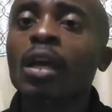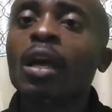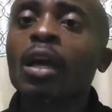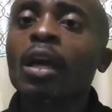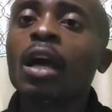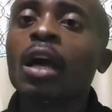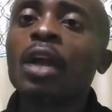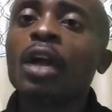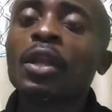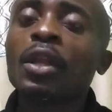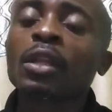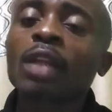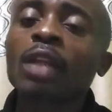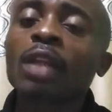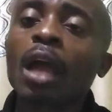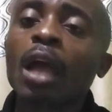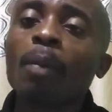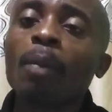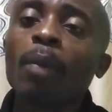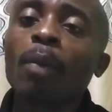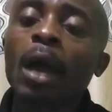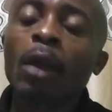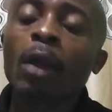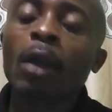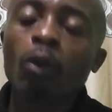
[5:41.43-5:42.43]

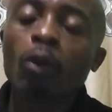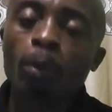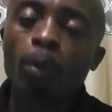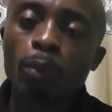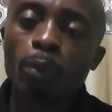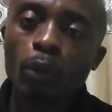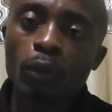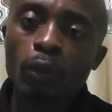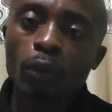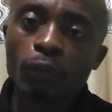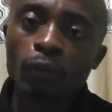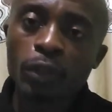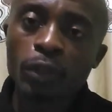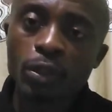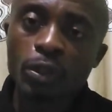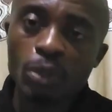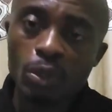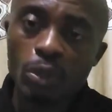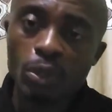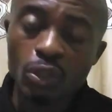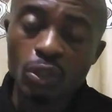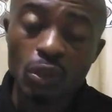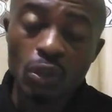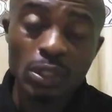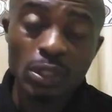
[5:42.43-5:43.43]
anytime I upload videos
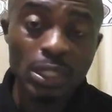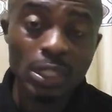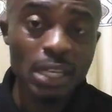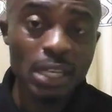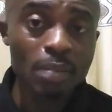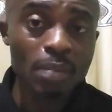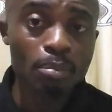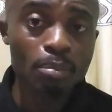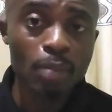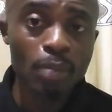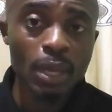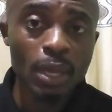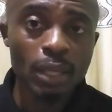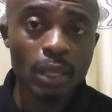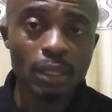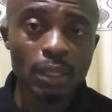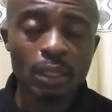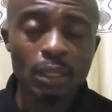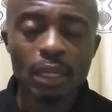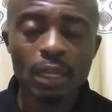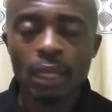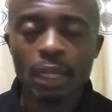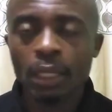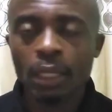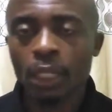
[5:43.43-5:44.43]
concerning men
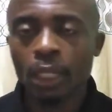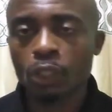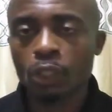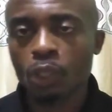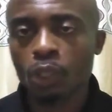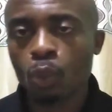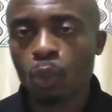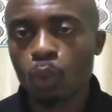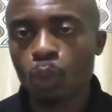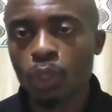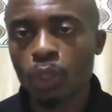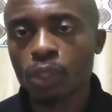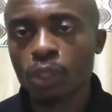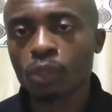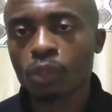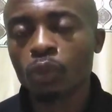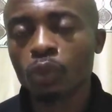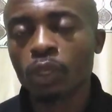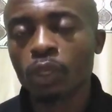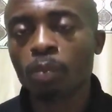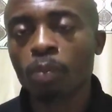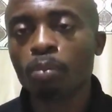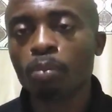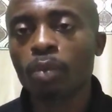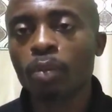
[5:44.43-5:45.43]
and natural ways to
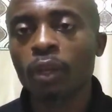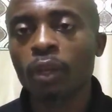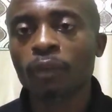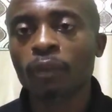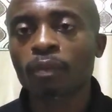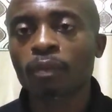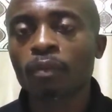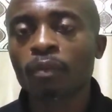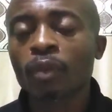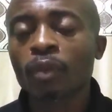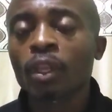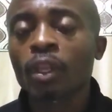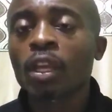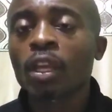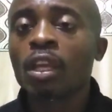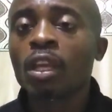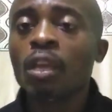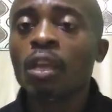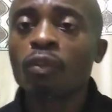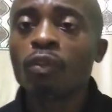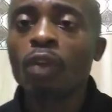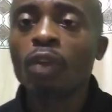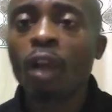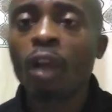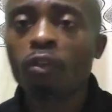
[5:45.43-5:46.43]
keep men.
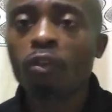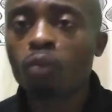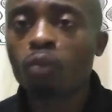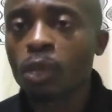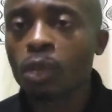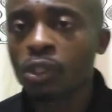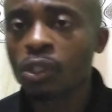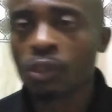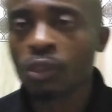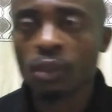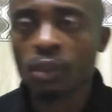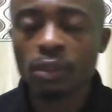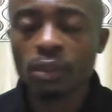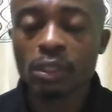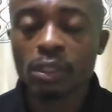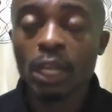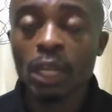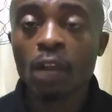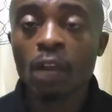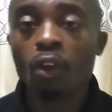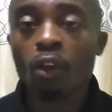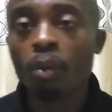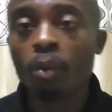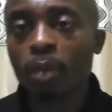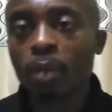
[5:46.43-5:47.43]
If you have questions
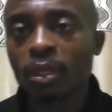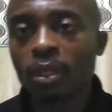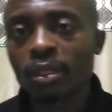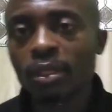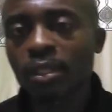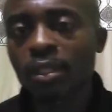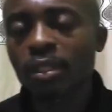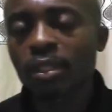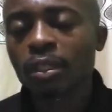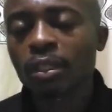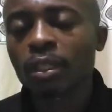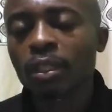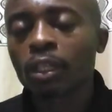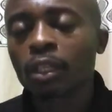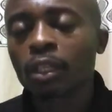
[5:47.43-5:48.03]
and comments,